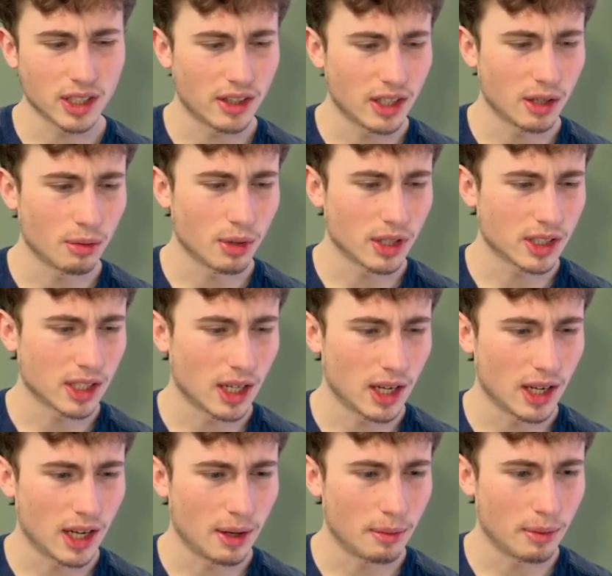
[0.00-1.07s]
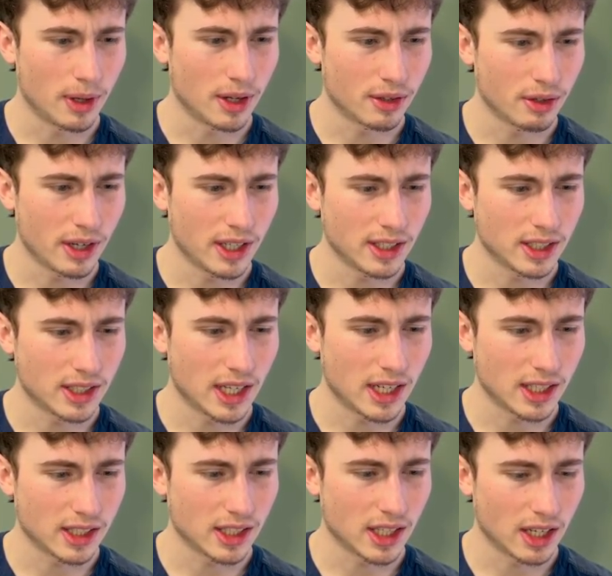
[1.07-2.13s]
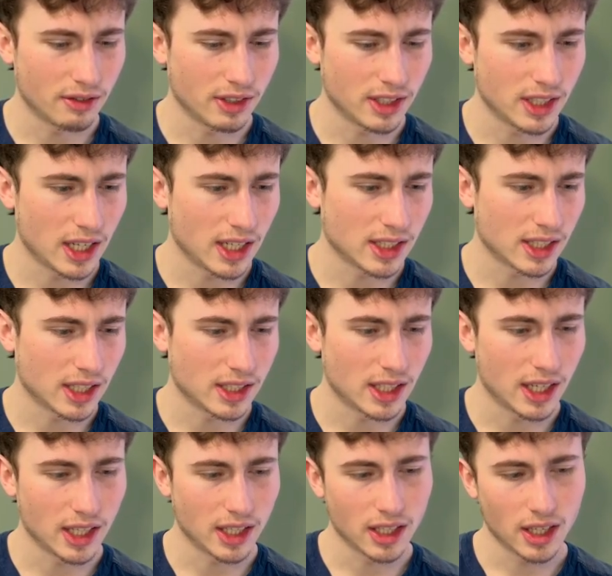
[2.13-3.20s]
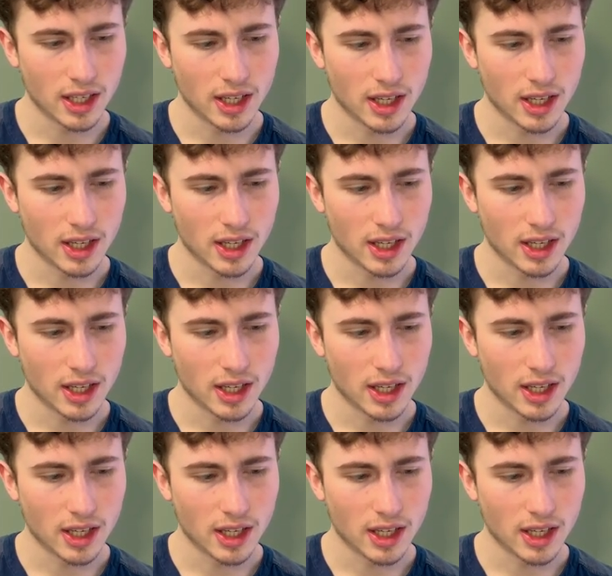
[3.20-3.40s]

I think it works. I'm threatening to take his knight. If he takes, I take.